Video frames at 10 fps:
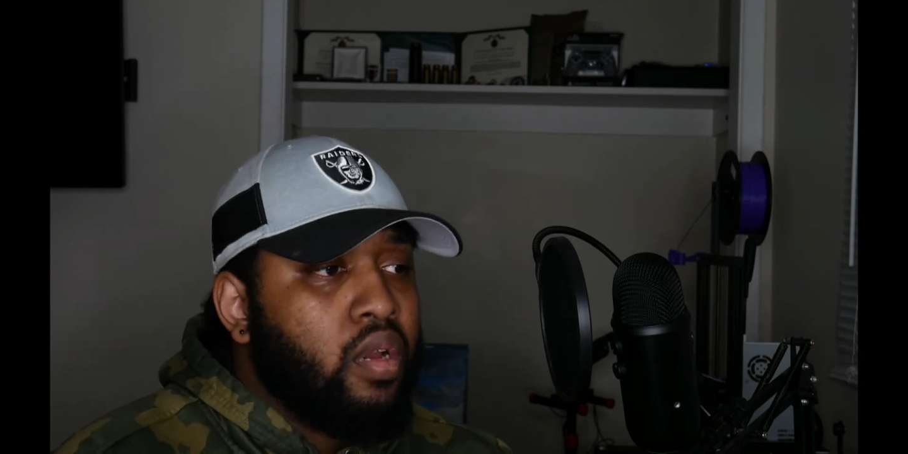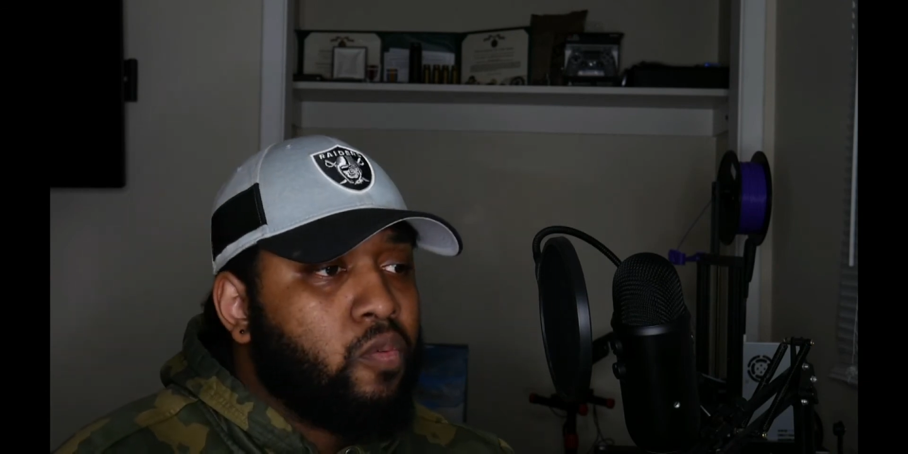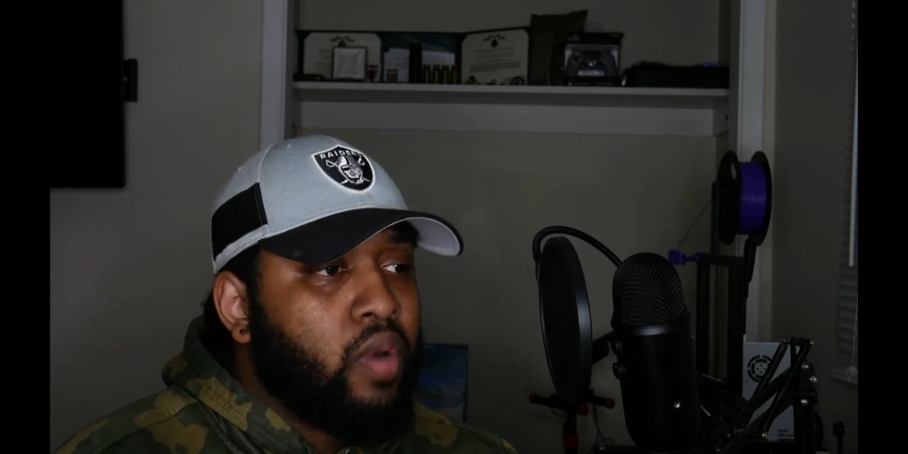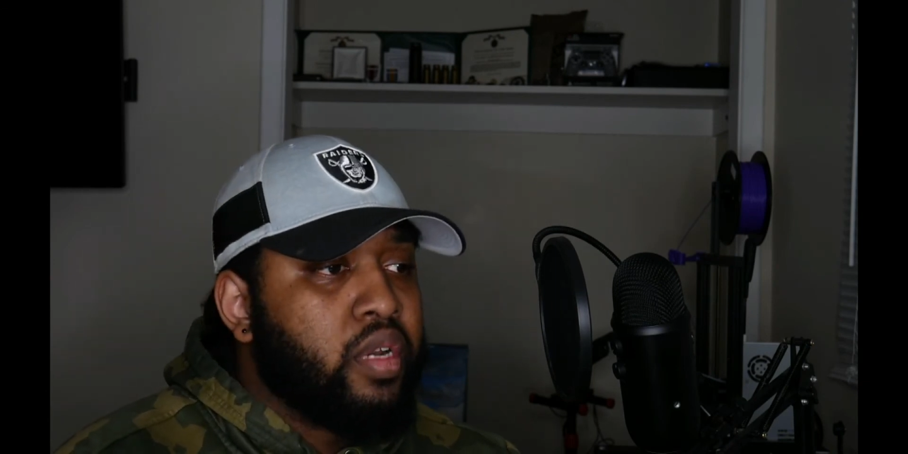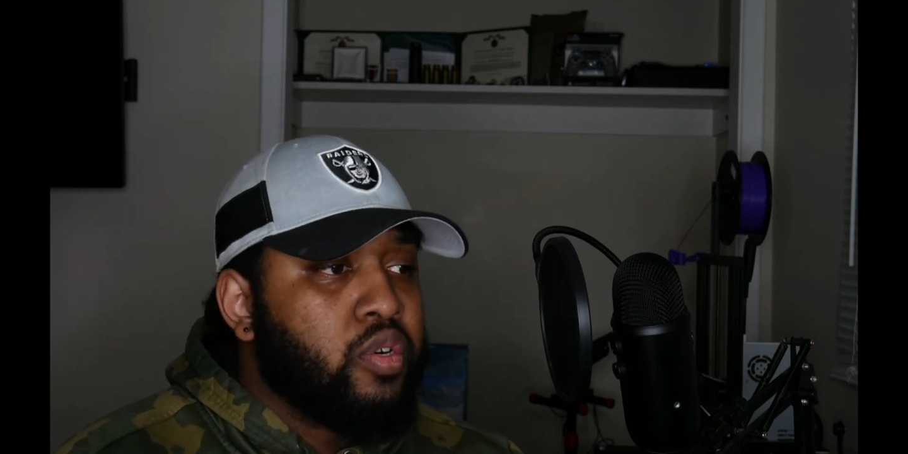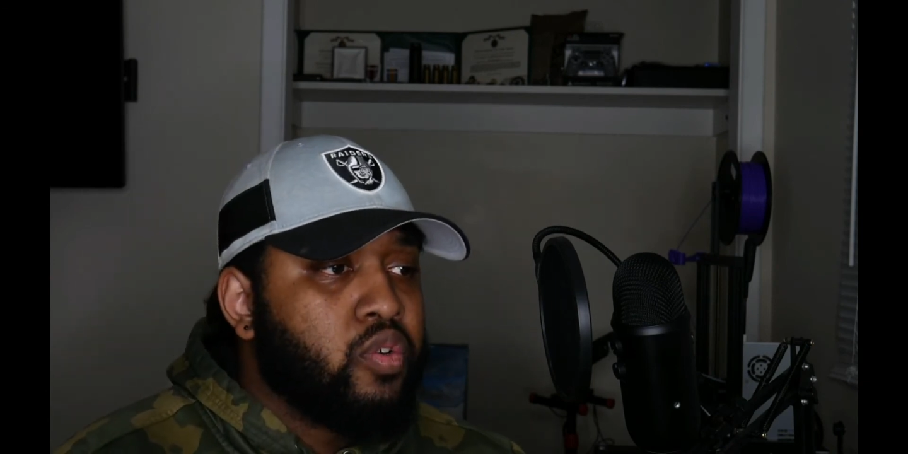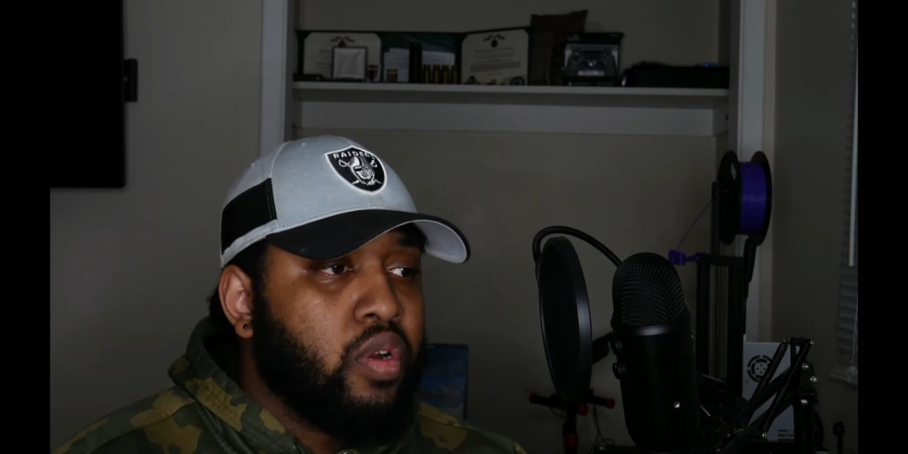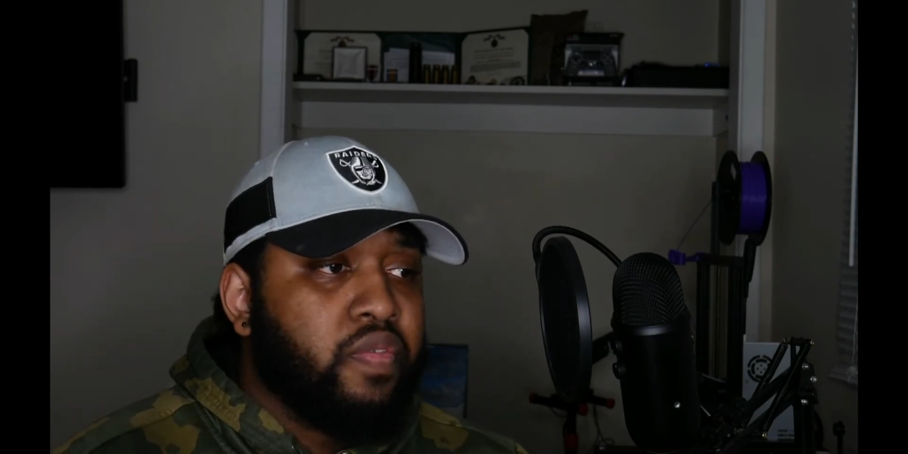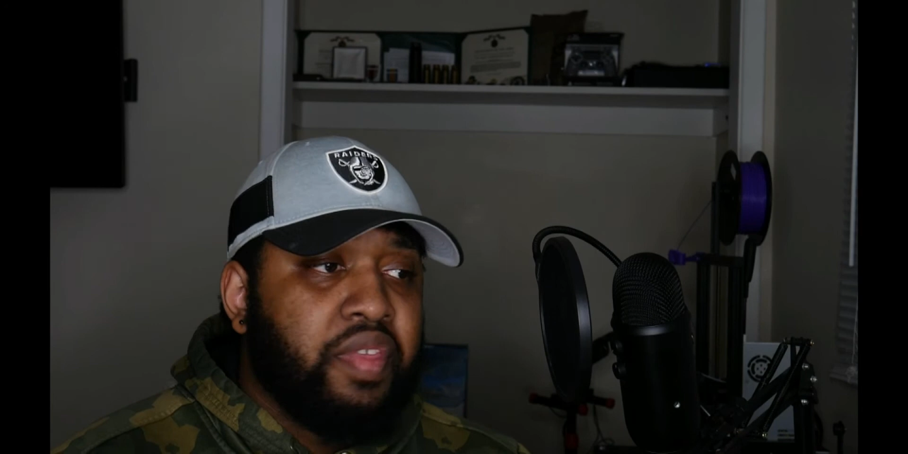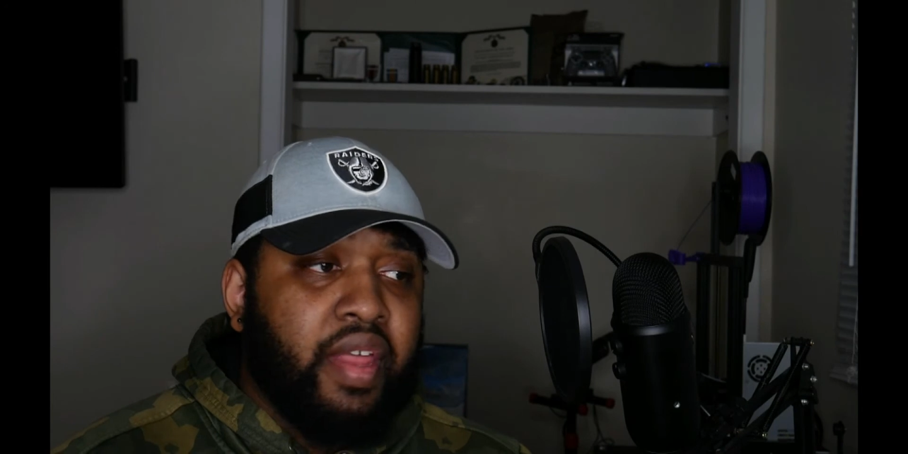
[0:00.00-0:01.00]
Rodger
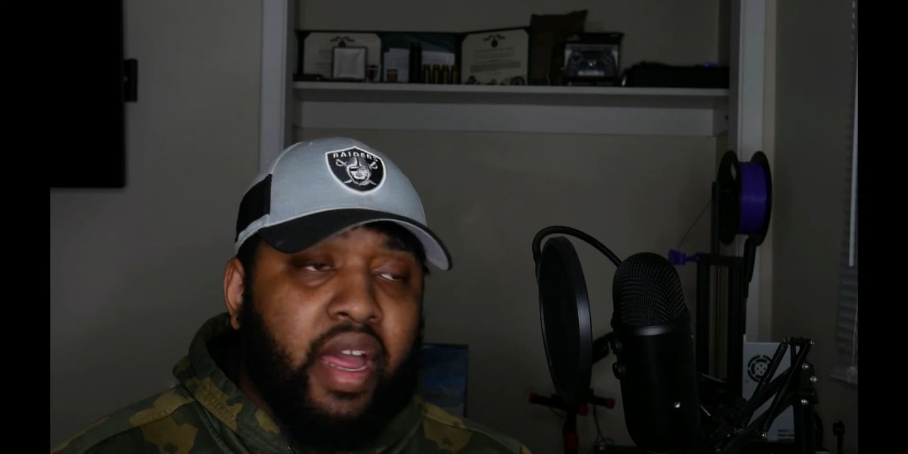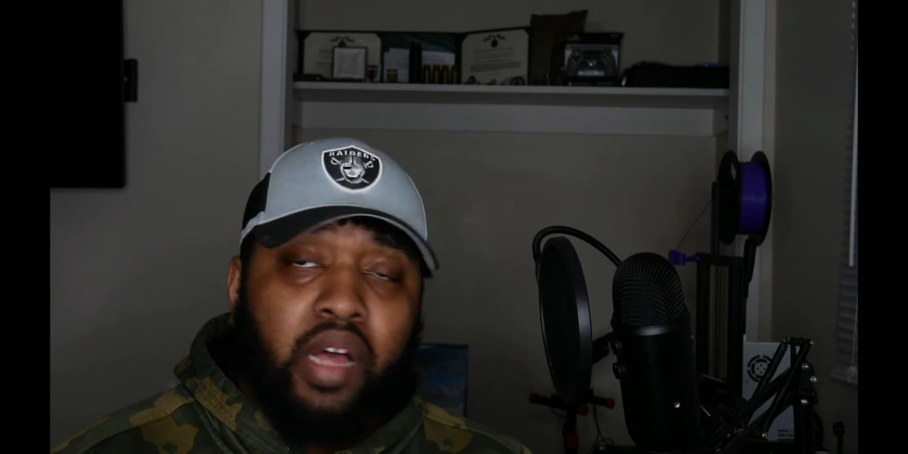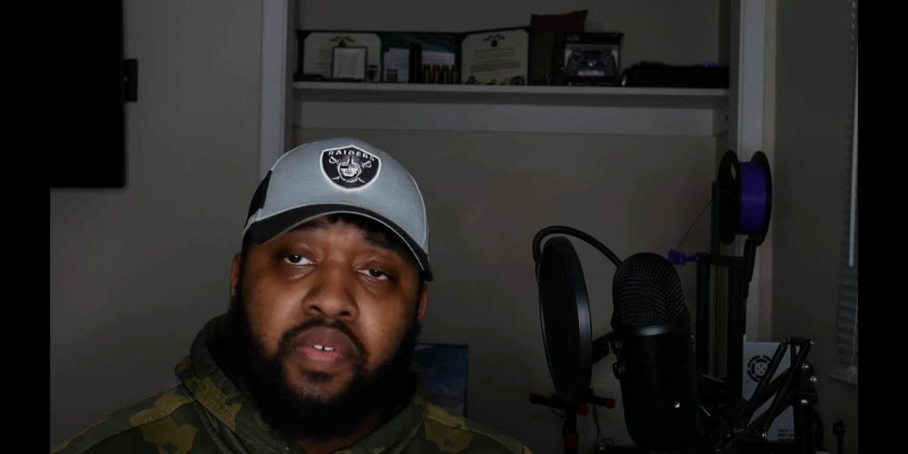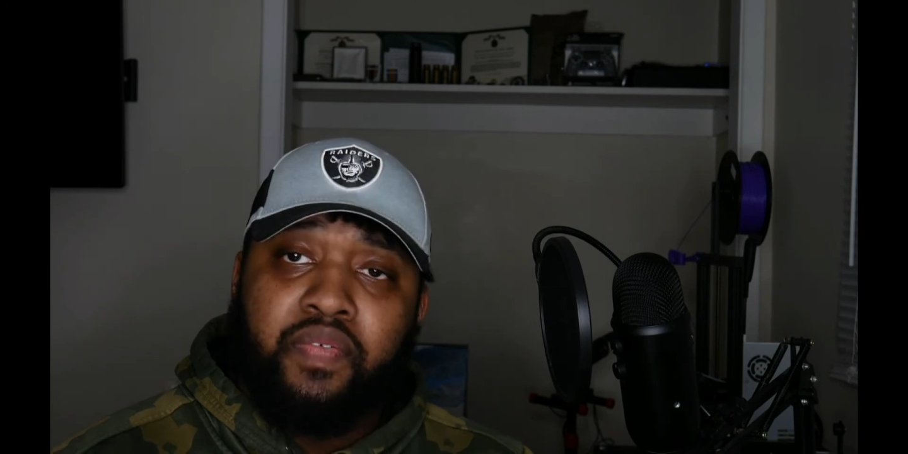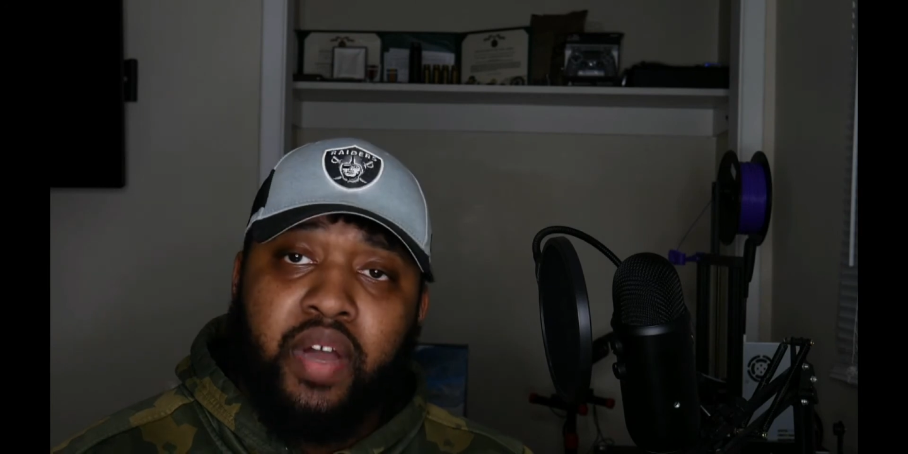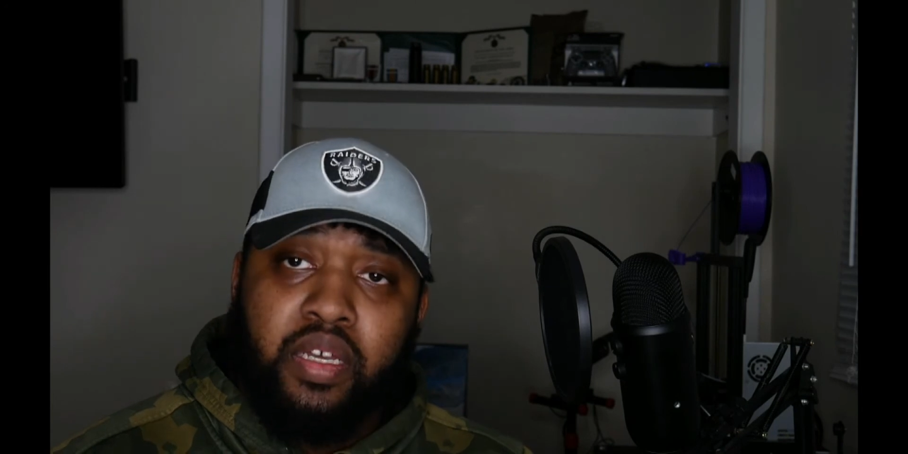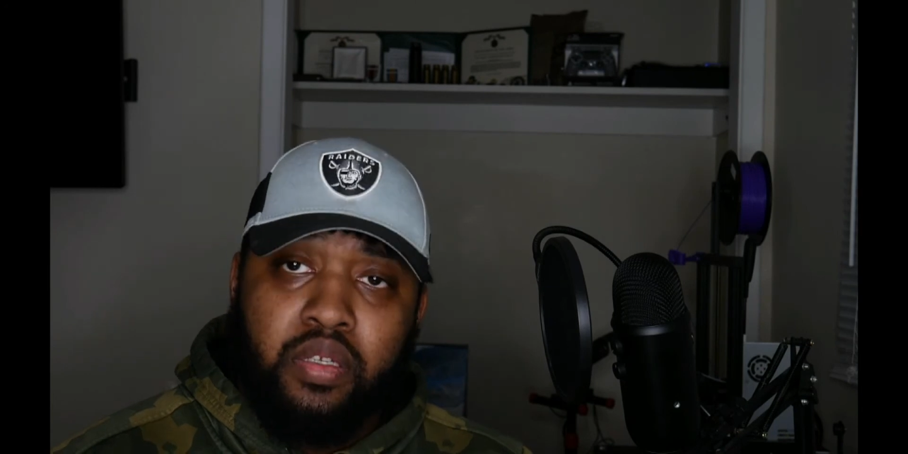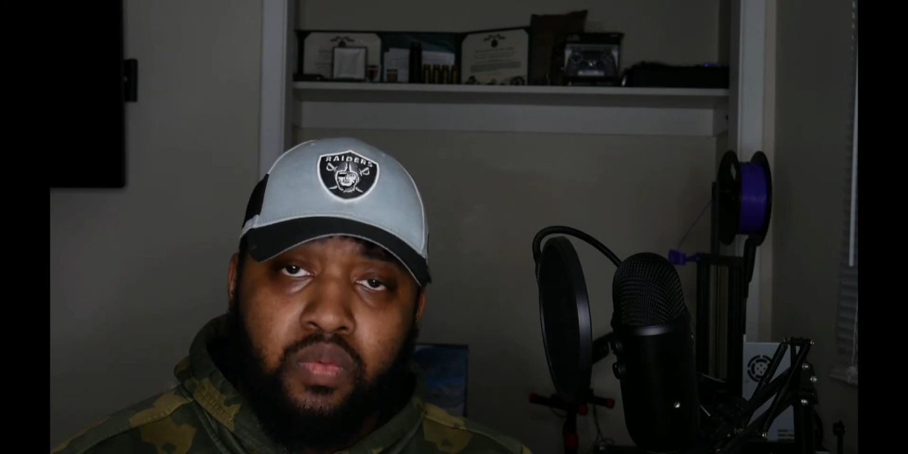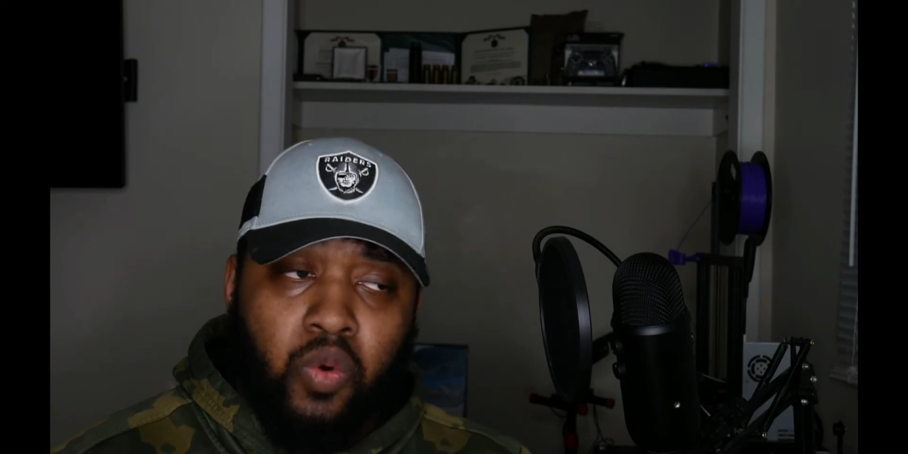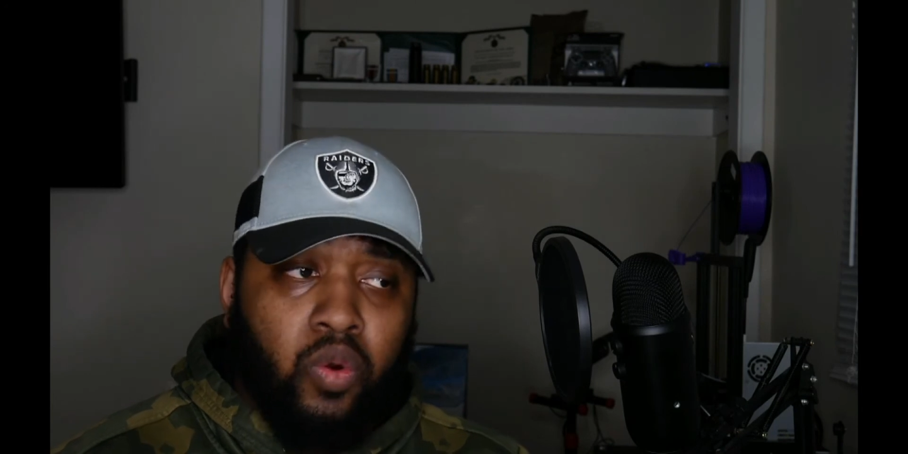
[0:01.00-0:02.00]
drove to the Alpha Phi
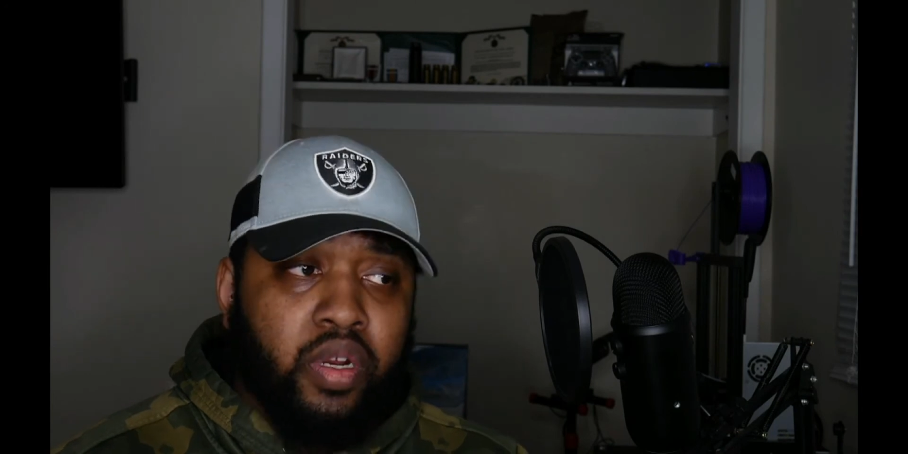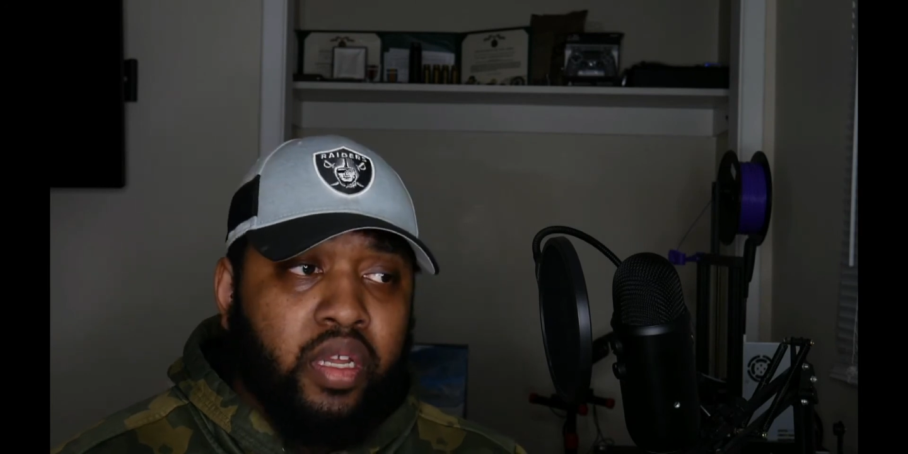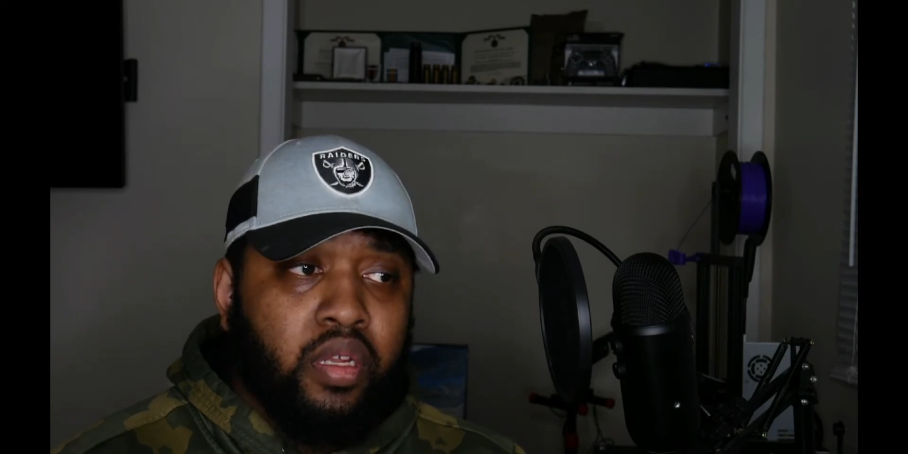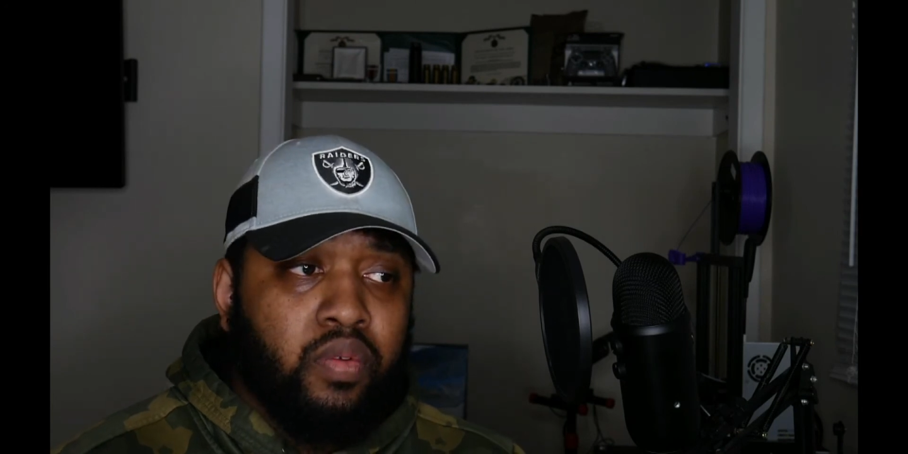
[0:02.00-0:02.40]
sorority,